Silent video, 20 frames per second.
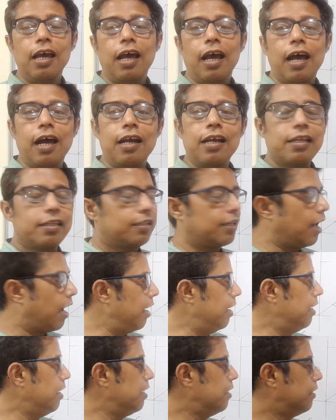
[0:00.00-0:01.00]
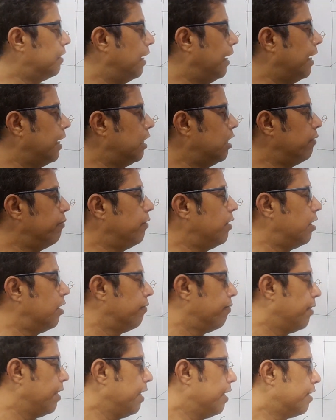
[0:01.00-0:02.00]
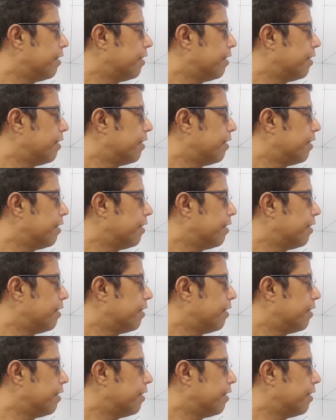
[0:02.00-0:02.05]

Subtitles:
and sine is negative in